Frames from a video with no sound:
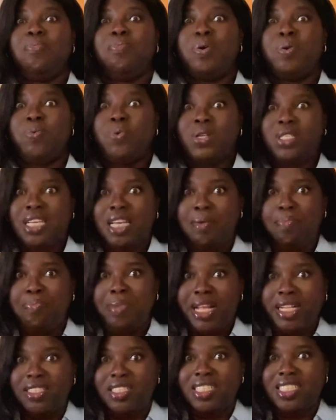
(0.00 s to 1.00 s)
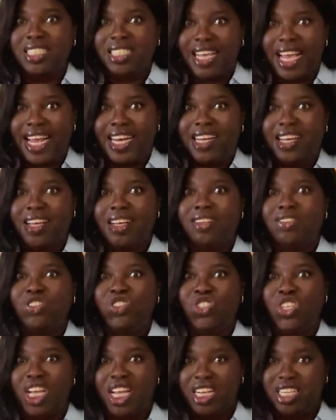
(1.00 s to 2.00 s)
But what her mentor said
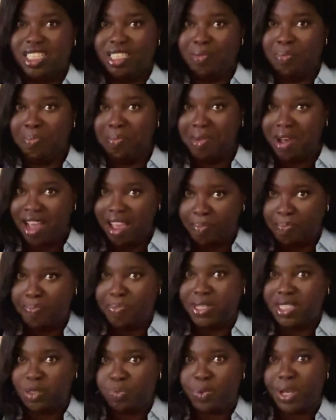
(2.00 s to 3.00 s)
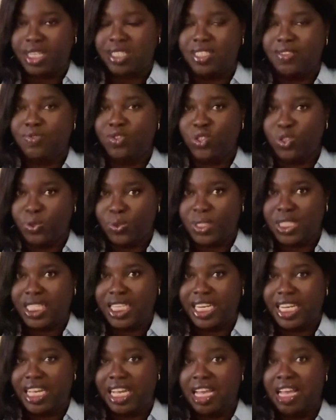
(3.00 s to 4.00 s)
changed my perspective
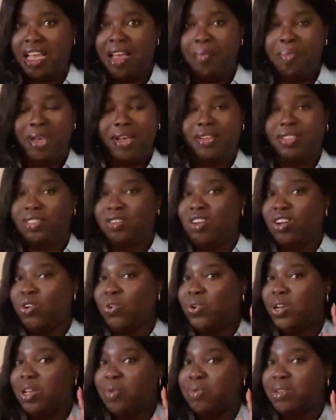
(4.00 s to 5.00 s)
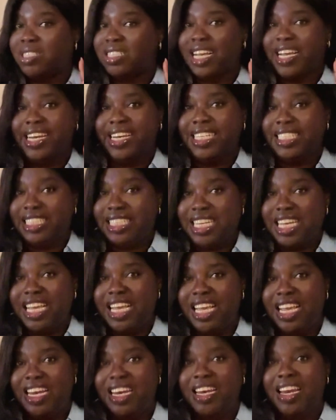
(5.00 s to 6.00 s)
totally, because not only was I listening
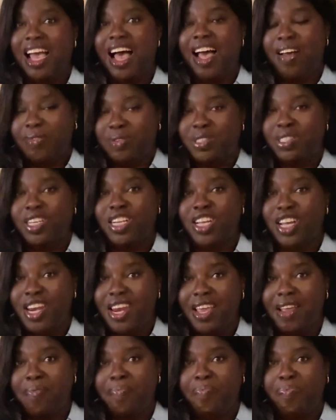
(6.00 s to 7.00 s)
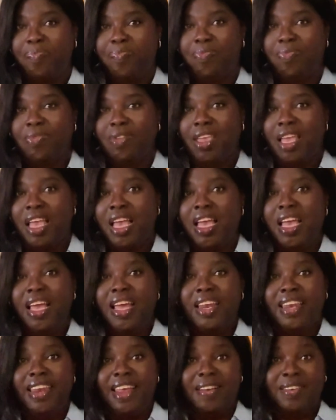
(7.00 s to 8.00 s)
in, I was learning.
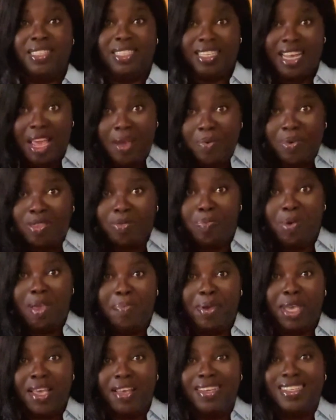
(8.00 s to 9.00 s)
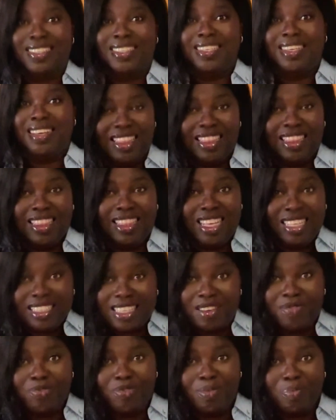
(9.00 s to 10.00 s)
Now stay with because this
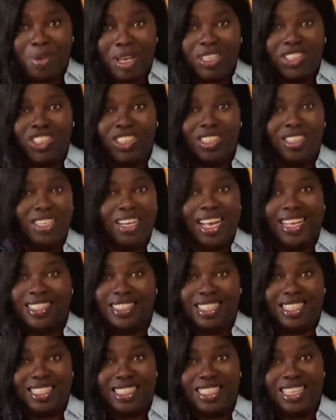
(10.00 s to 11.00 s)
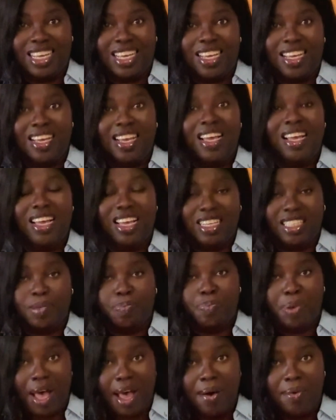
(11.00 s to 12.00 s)
information, as they say, is
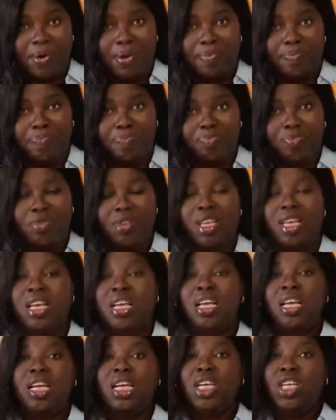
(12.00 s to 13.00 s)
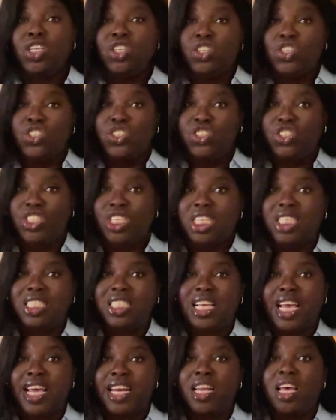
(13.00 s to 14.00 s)
power. She
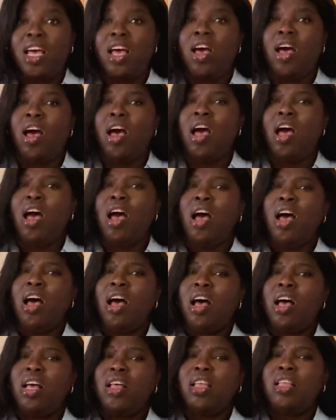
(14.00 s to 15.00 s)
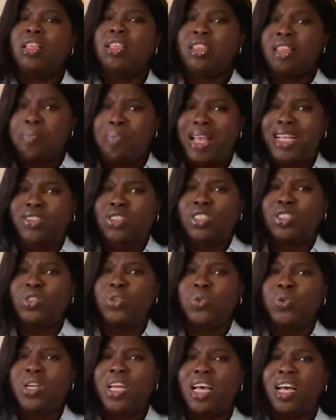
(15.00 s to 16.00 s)
said, the mentor
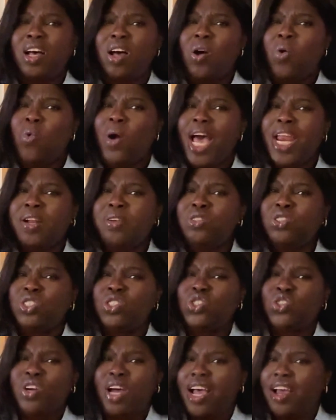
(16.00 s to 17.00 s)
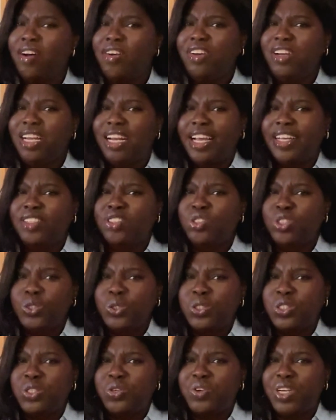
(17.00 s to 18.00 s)
told her, "Why don't you try online
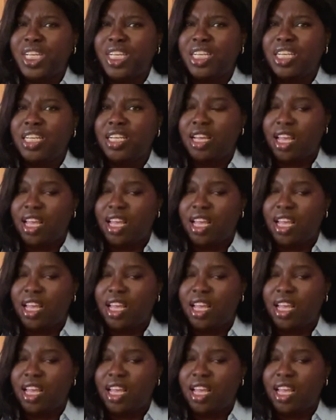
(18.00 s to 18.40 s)
tutoring?